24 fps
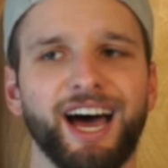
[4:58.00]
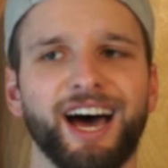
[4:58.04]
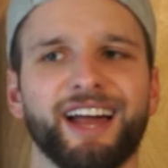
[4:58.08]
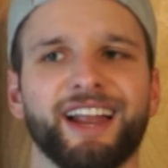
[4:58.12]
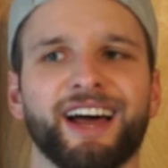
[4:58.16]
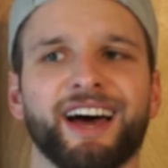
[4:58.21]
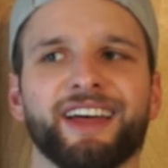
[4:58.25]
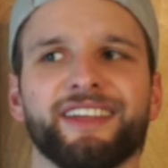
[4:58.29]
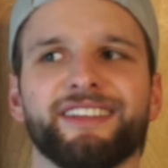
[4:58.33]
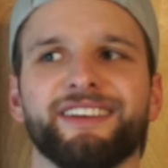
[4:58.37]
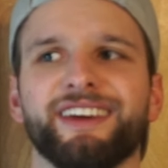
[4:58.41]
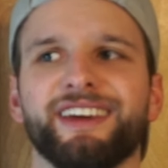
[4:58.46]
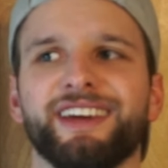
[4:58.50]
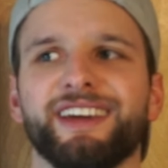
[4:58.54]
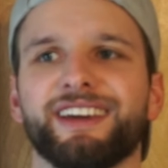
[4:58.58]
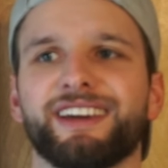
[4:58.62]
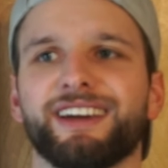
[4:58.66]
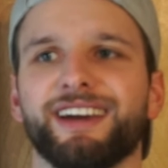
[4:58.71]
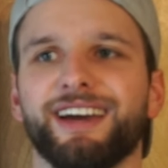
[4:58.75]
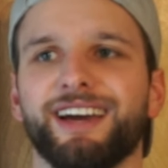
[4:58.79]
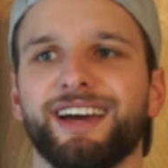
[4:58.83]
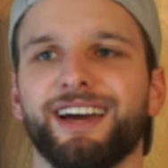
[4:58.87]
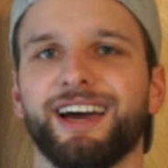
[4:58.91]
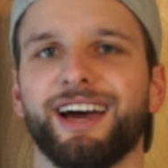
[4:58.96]
I think
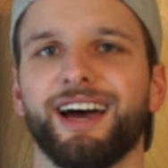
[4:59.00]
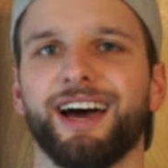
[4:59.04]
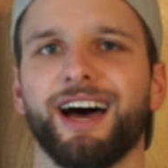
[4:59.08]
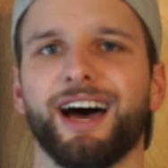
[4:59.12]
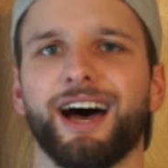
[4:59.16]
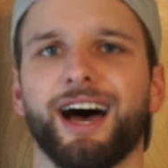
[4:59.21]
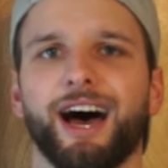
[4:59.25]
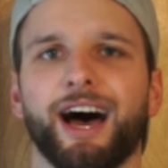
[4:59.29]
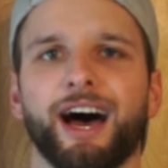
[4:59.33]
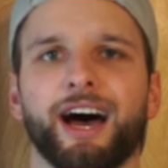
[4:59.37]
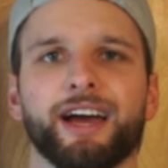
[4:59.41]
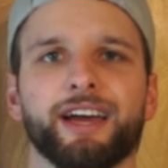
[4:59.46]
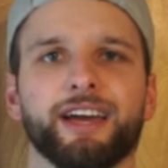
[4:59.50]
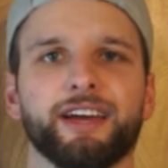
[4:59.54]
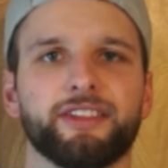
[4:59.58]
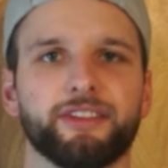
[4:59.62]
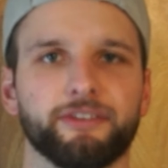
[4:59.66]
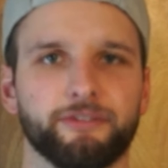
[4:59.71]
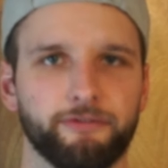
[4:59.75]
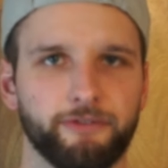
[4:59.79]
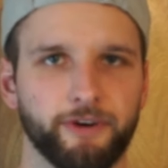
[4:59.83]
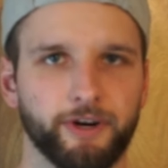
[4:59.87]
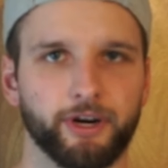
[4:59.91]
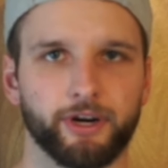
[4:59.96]
I hit the
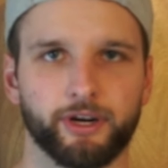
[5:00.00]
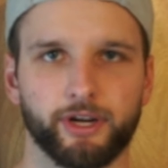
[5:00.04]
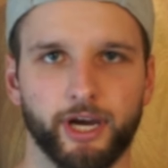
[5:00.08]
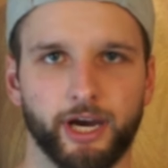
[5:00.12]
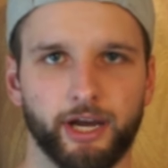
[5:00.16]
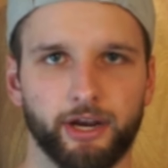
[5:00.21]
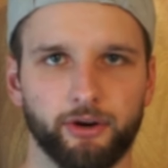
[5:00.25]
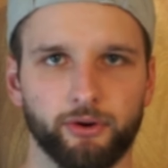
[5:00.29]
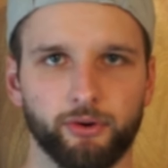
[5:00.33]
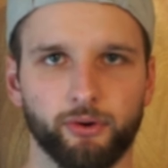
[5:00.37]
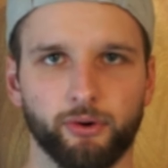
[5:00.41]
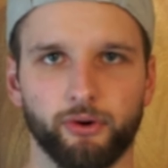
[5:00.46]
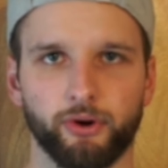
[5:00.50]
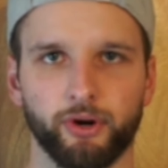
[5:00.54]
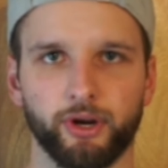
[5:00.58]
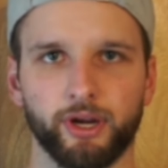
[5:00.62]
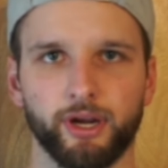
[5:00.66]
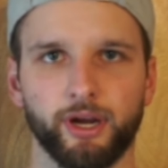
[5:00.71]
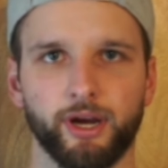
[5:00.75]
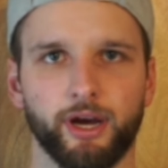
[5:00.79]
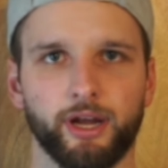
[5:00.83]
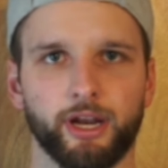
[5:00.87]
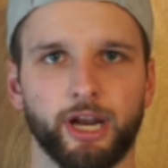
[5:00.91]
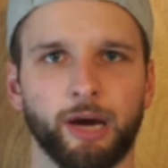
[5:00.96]
fair category.
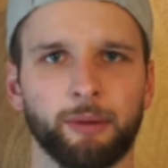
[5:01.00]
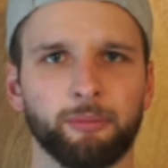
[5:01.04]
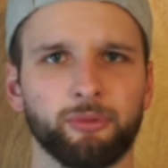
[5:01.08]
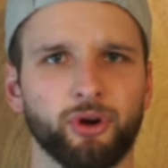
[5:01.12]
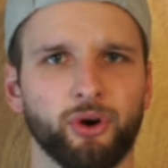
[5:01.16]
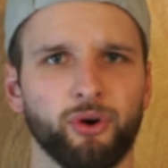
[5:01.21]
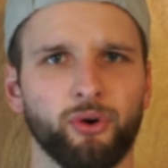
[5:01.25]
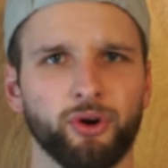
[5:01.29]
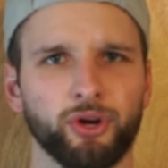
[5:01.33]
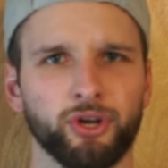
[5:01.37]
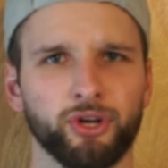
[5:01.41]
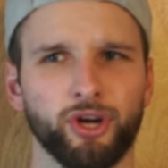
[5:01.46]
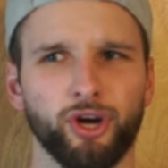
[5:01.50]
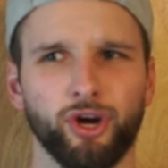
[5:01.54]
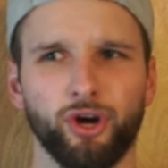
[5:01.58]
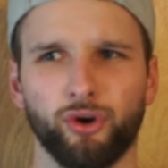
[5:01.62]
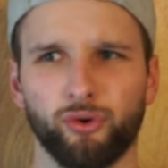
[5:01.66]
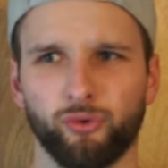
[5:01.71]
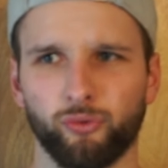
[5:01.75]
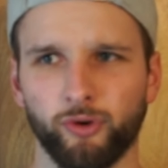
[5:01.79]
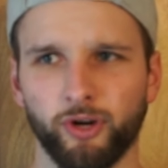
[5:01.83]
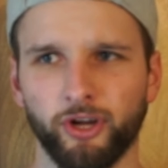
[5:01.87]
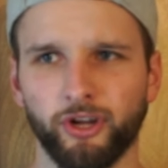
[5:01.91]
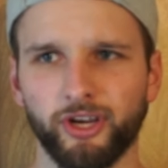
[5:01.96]
I'm going,
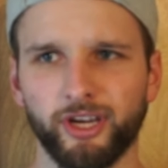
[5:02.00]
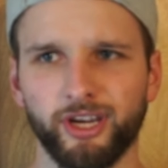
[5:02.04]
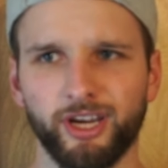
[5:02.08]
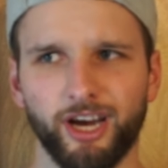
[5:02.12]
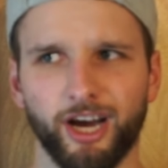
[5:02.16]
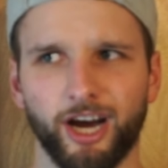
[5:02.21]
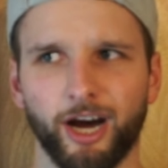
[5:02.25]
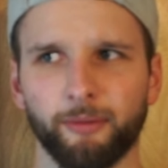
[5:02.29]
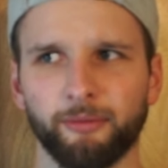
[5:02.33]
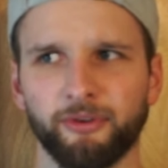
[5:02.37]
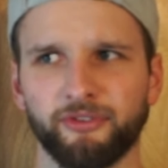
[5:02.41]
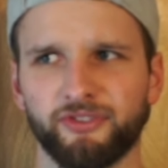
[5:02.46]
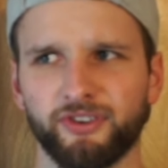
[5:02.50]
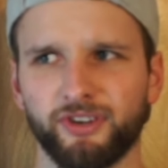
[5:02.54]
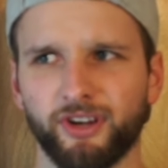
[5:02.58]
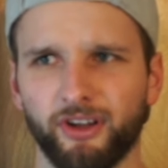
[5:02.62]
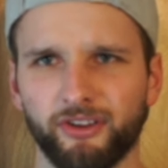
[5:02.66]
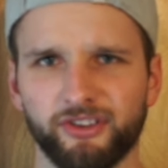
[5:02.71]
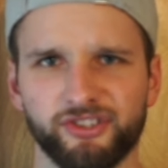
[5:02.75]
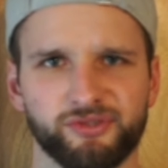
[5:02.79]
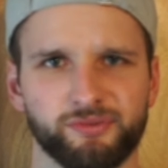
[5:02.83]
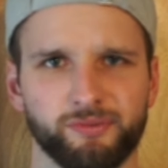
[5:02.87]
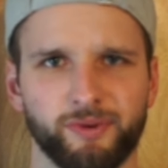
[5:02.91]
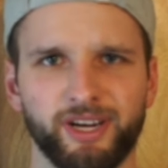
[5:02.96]
really? I'm lifting all
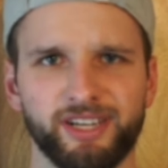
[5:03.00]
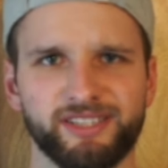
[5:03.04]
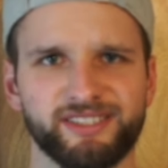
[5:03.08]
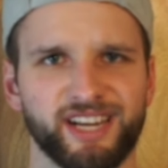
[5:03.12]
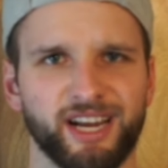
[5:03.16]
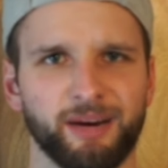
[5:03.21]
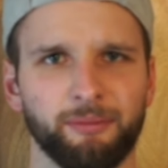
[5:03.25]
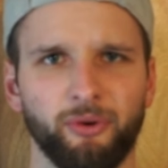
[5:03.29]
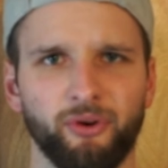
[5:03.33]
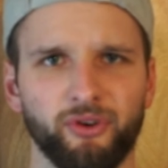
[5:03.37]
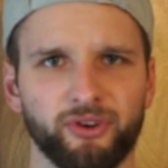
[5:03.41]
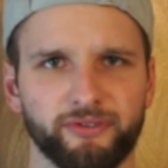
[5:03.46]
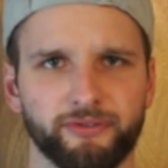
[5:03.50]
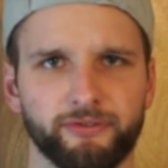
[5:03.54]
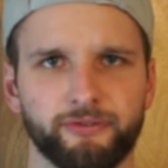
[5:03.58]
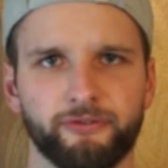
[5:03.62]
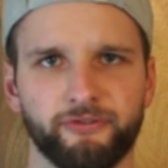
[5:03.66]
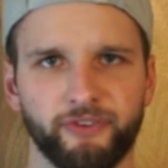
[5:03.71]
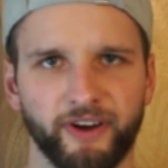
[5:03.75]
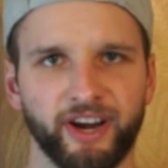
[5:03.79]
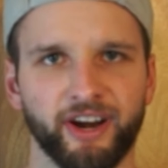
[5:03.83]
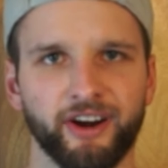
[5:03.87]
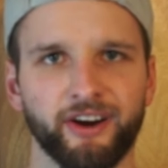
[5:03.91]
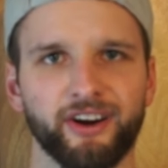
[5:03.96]
this weight, I'm only
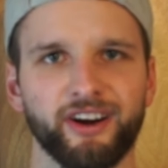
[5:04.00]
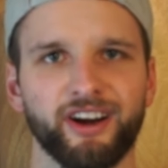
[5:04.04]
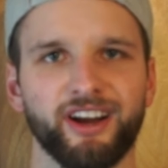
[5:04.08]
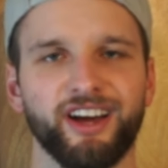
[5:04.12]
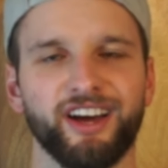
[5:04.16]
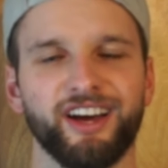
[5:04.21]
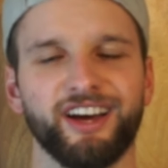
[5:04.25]
fair?